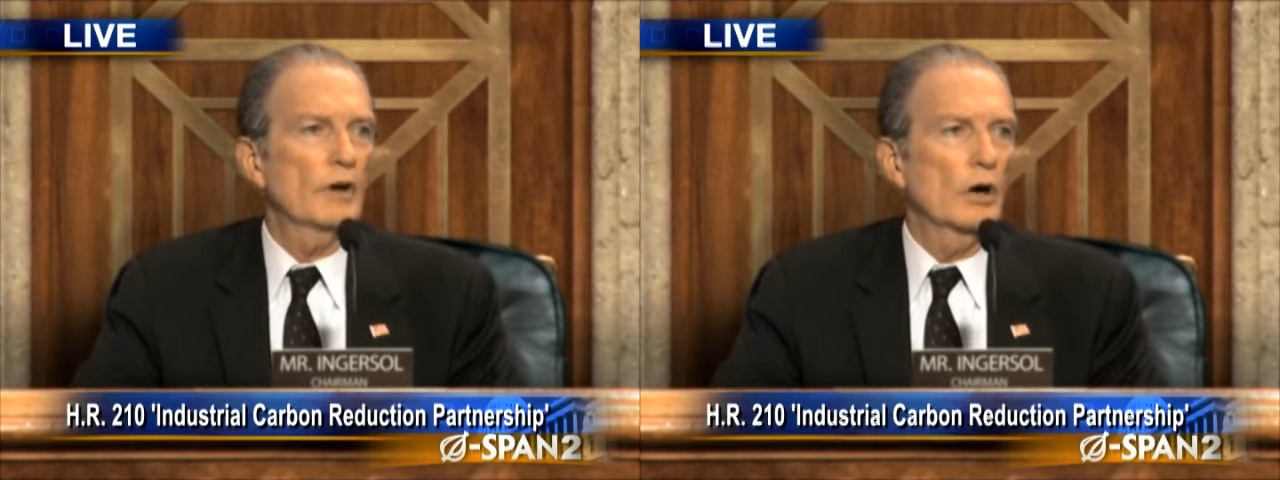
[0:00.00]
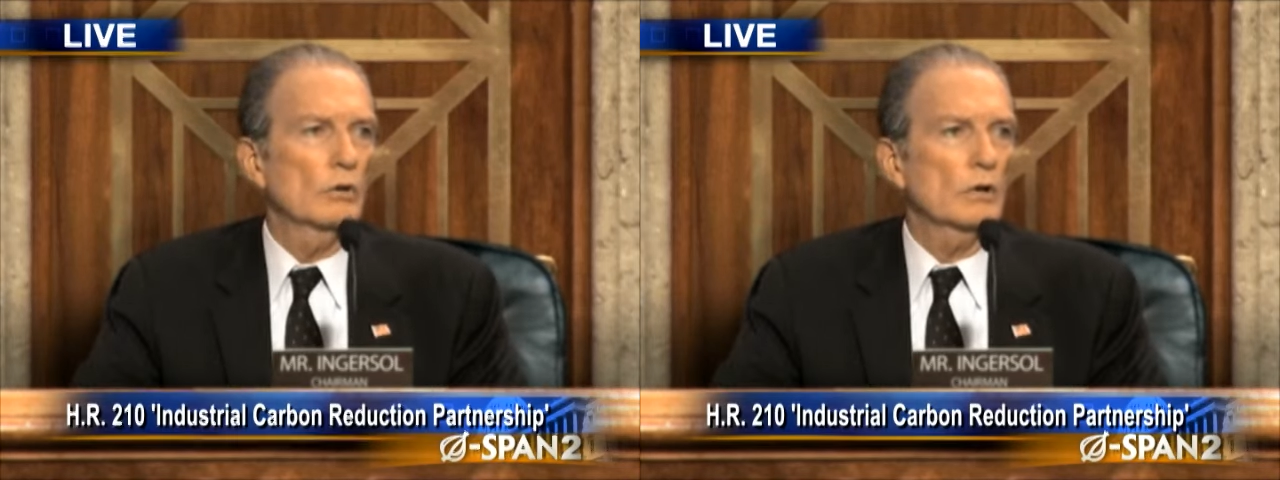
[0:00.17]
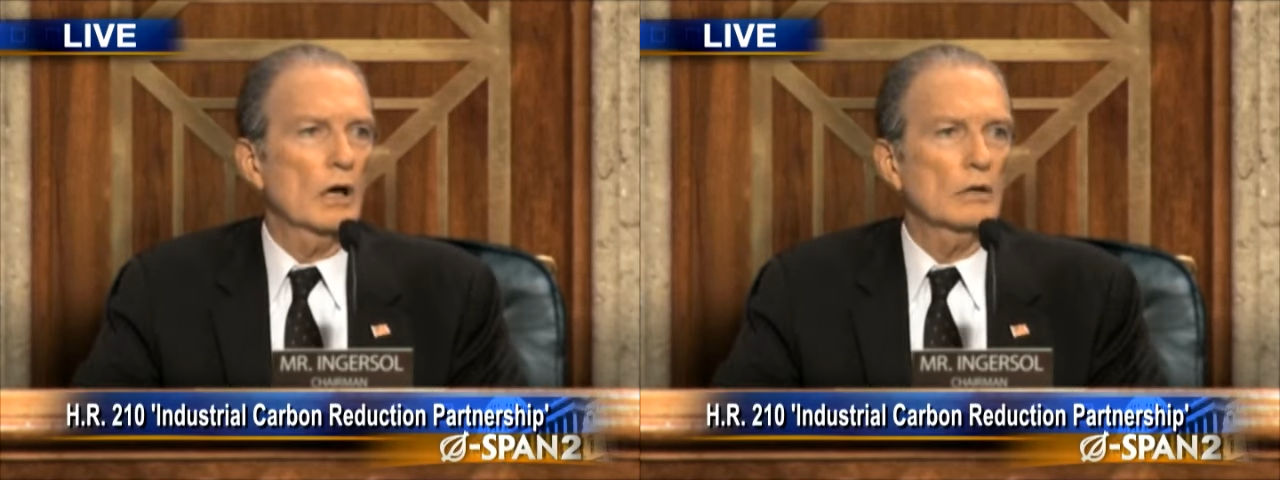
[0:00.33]

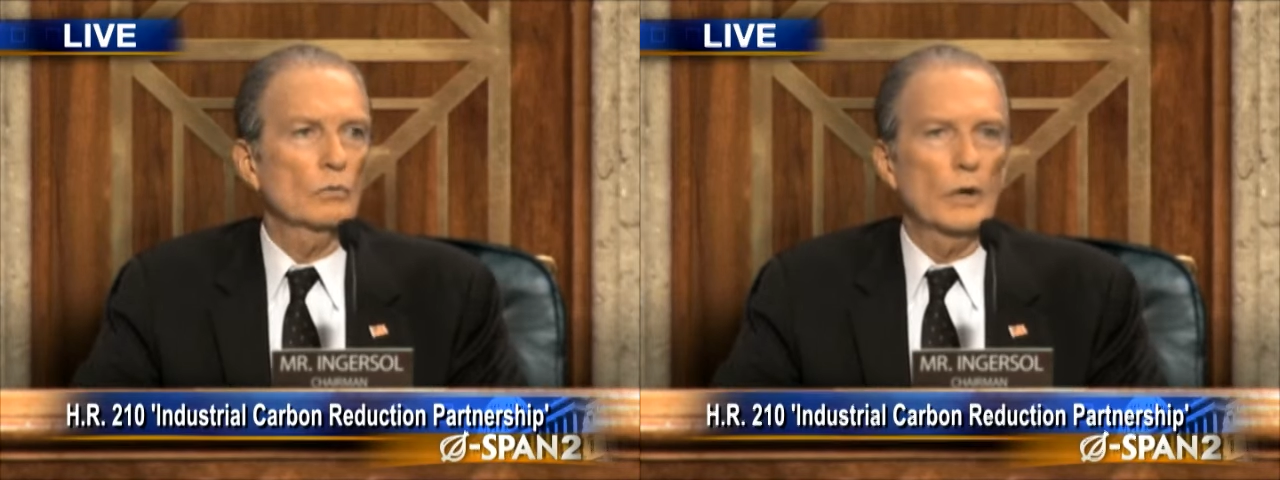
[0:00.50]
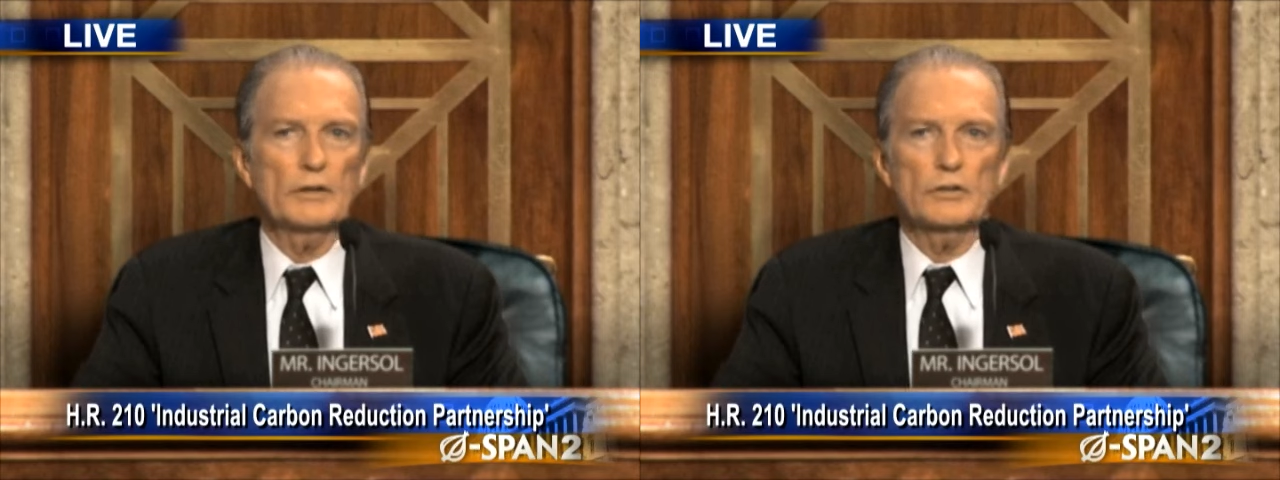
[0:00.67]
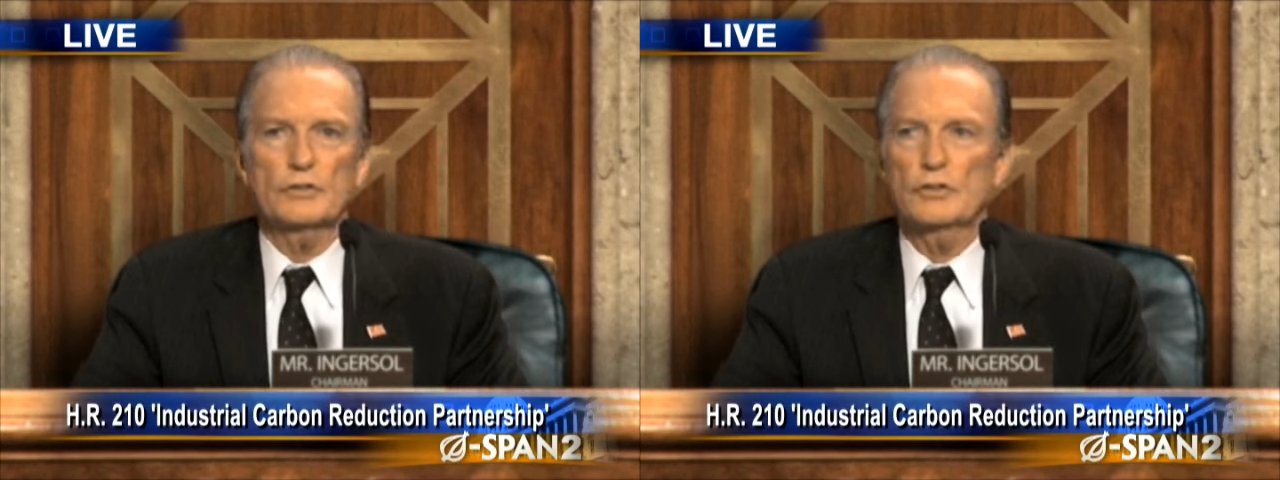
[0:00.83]
vote on
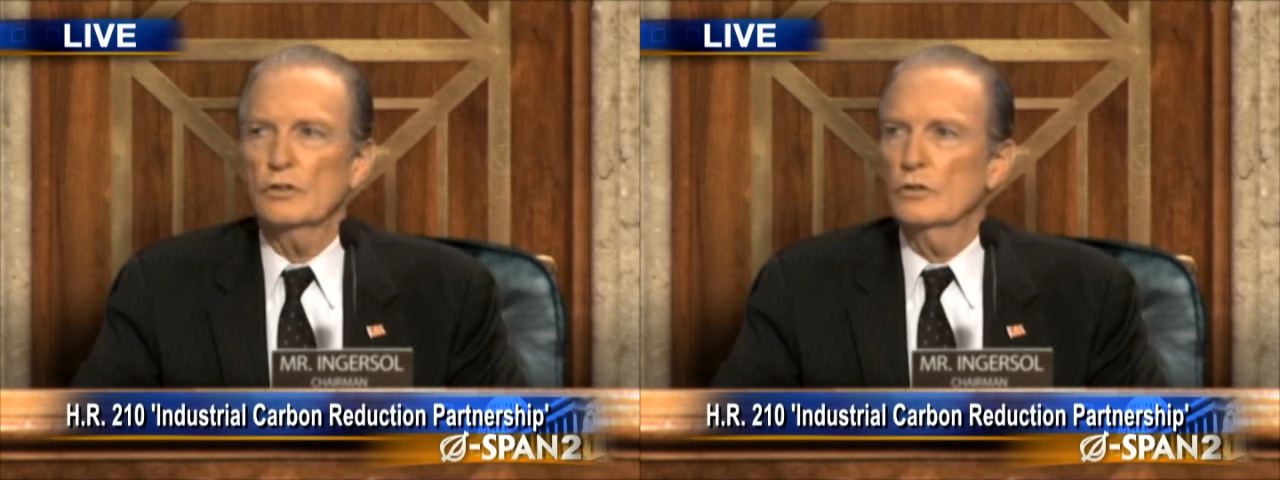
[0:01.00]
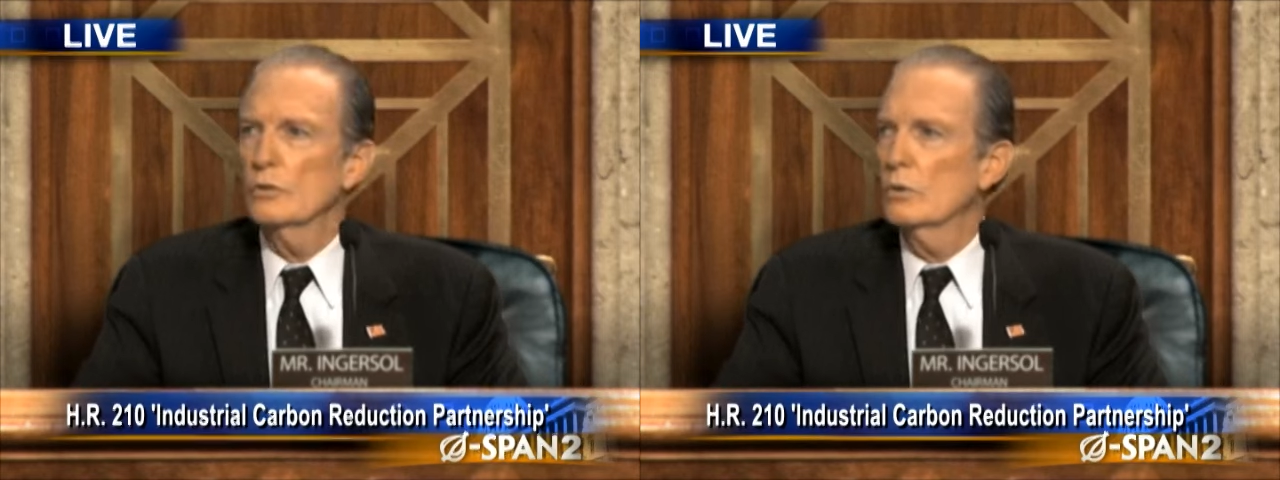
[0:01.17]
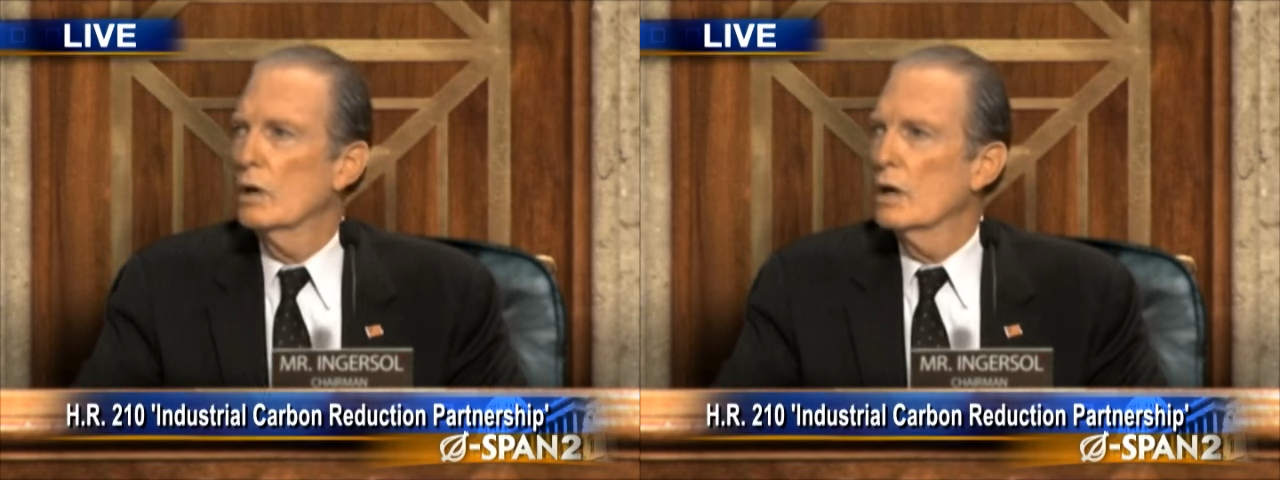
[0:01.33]
whether
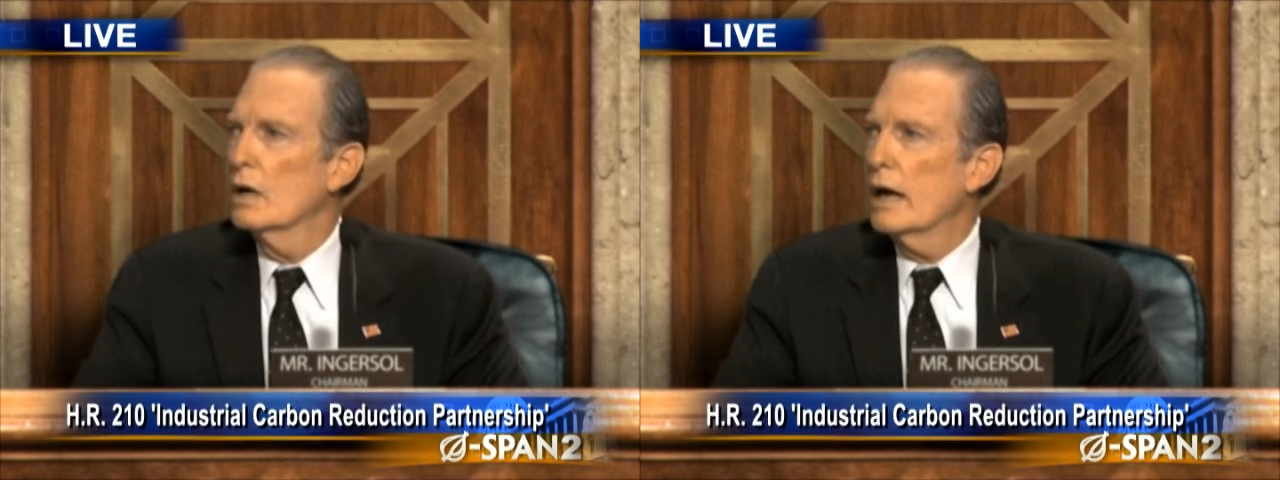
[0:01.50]
to